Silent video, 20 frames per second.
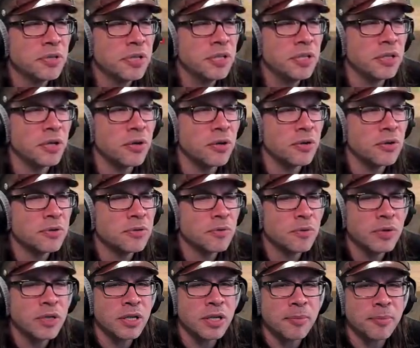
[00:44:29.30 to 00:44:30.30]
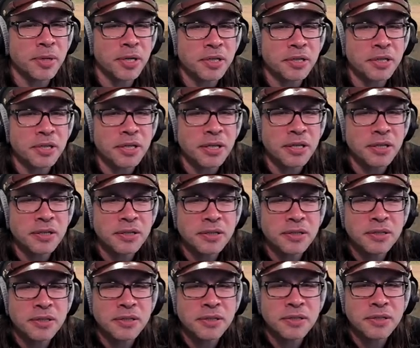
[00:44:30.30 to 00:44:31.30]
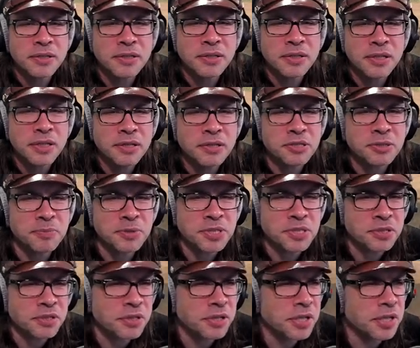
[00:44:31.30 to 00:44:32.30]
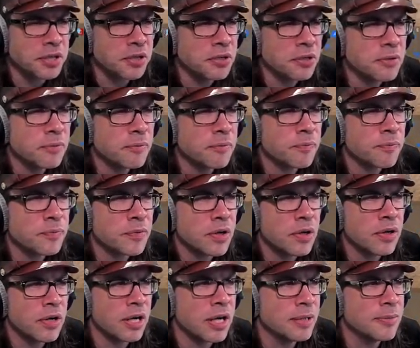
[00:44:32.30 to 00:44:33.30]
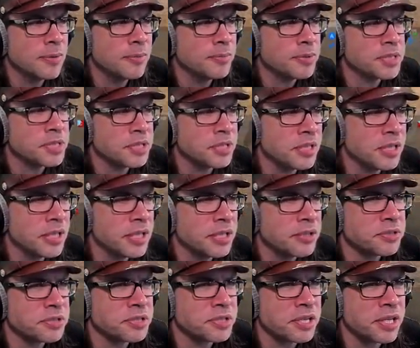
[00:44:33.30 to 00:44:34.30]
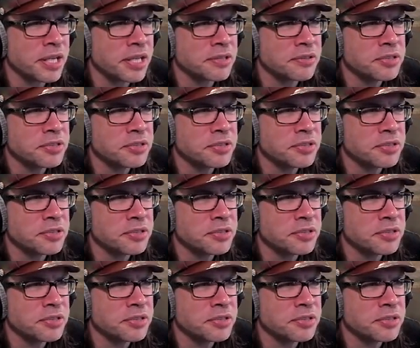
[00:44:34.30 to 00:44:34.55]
Uh-oh, where am I here? There's Mysterio. All right, I'm in Mysterio's tank.